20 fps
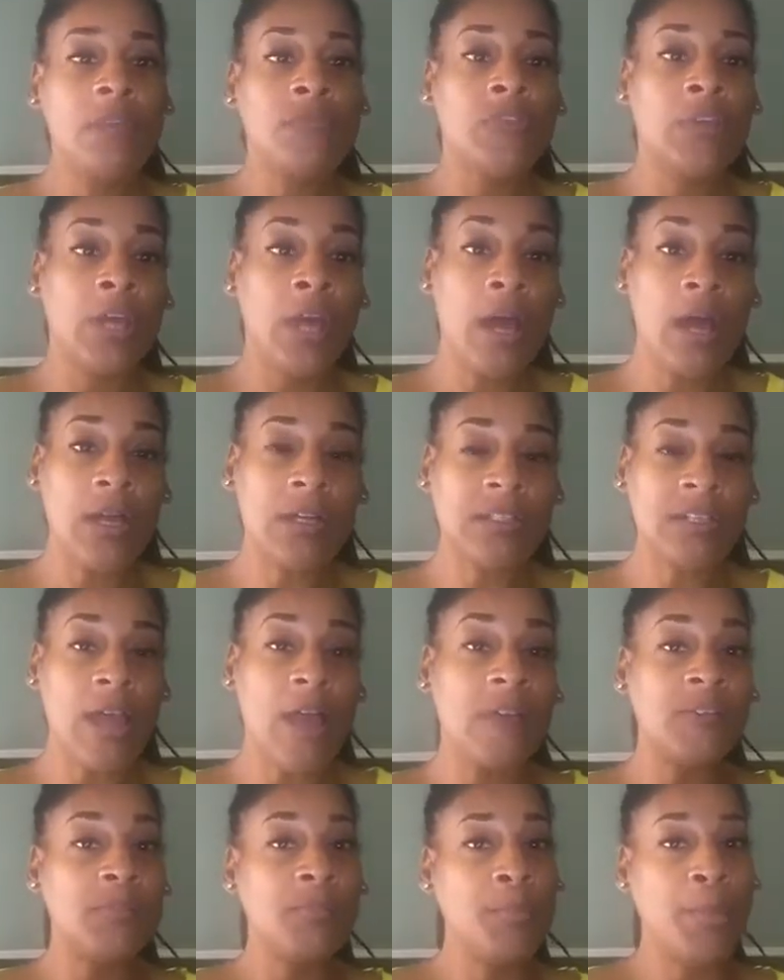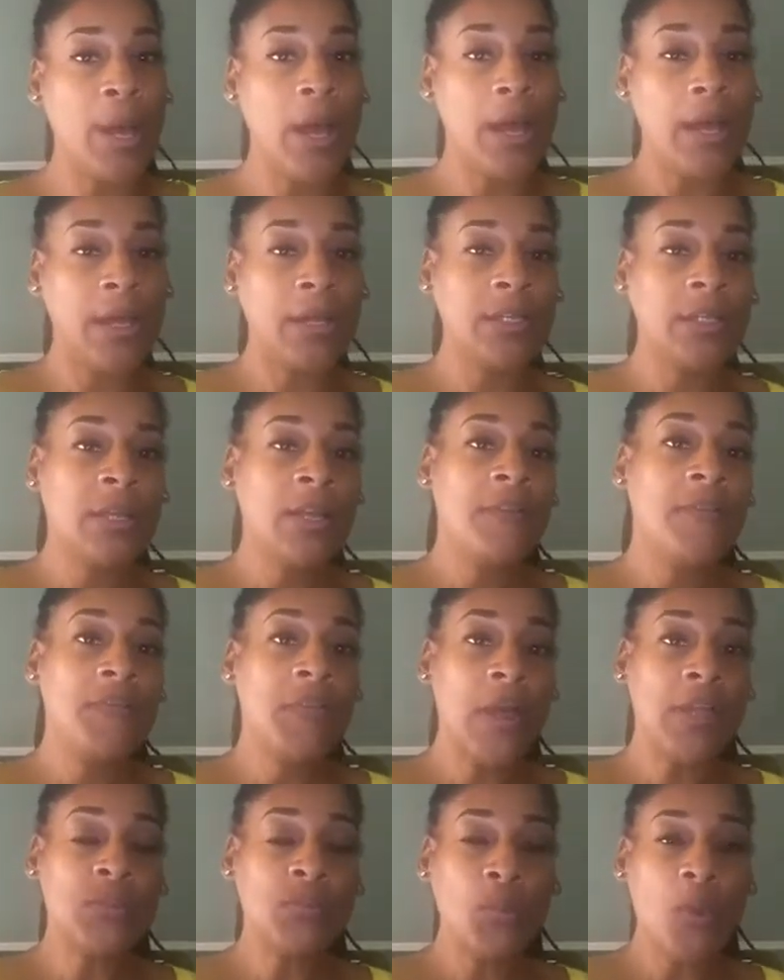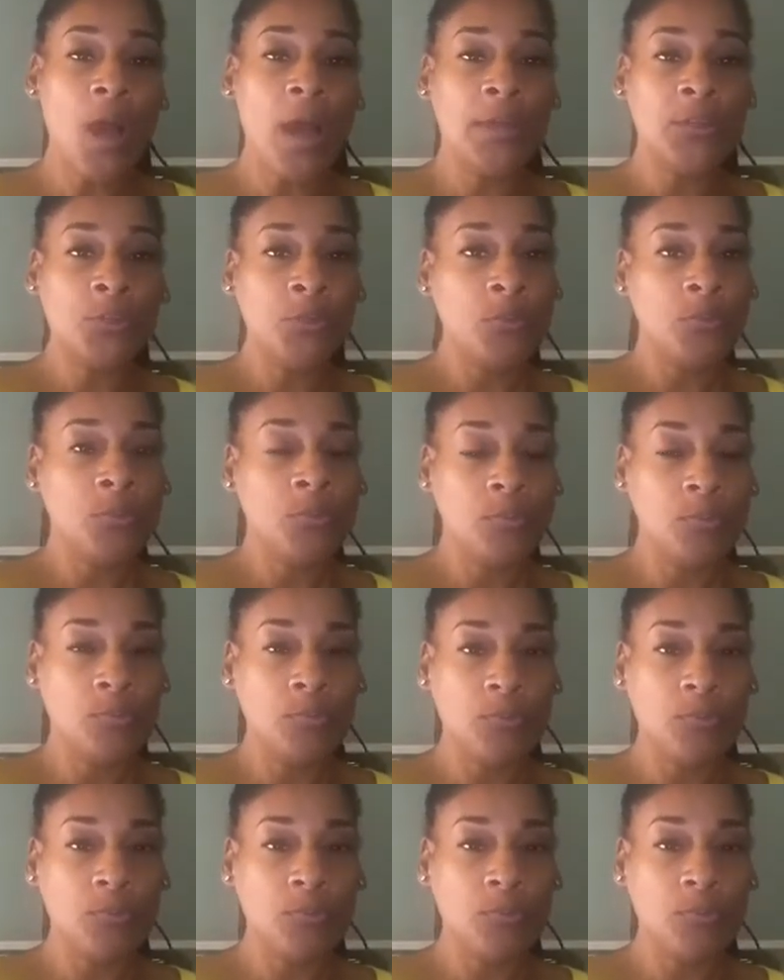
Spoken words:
the contacts. But that's why you